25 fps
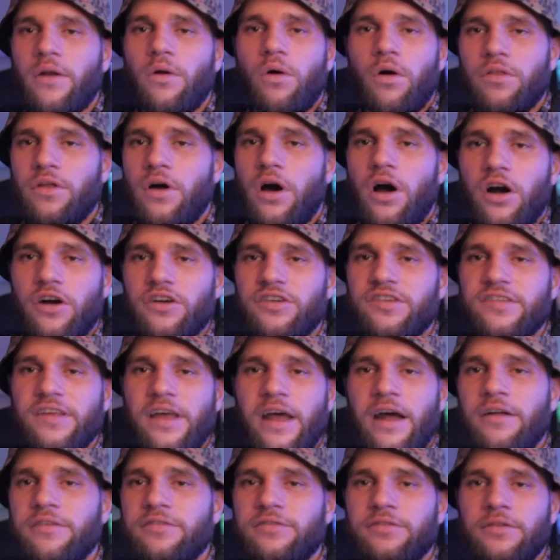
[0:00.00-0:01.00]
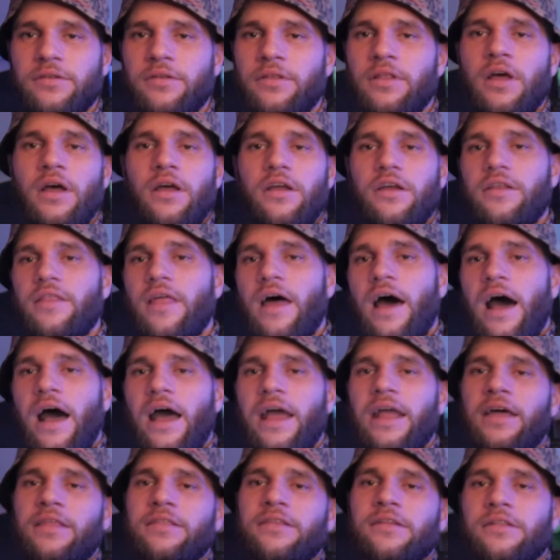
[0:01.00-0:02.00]
All the harsh sounds and the high
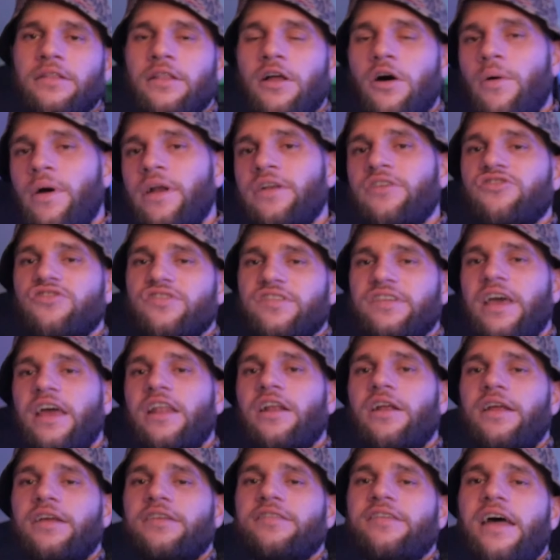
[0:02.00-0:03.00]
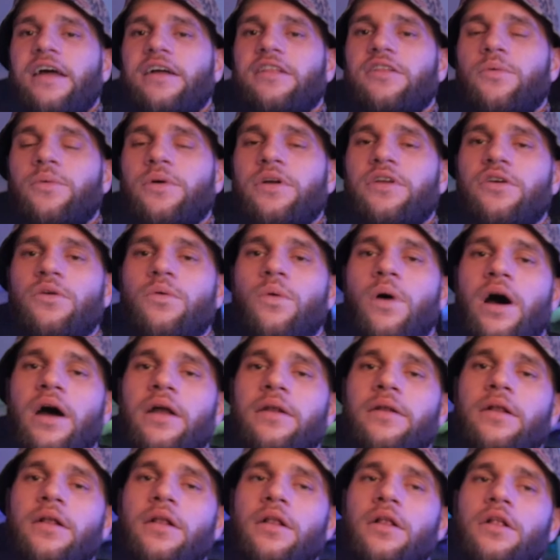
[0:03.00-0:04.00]
end and the low end, just get it exactly where you
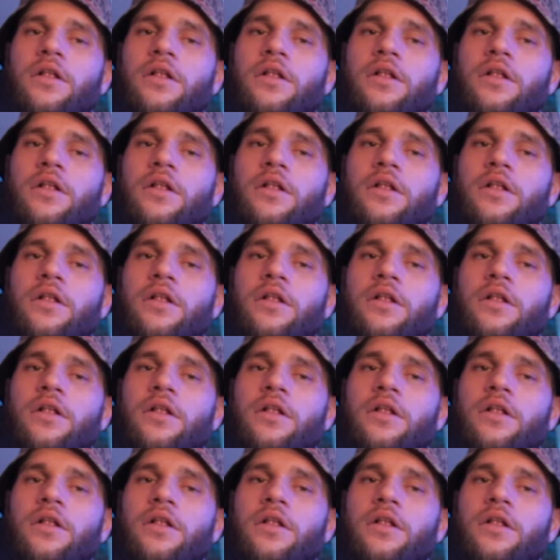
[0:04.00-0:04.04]
want.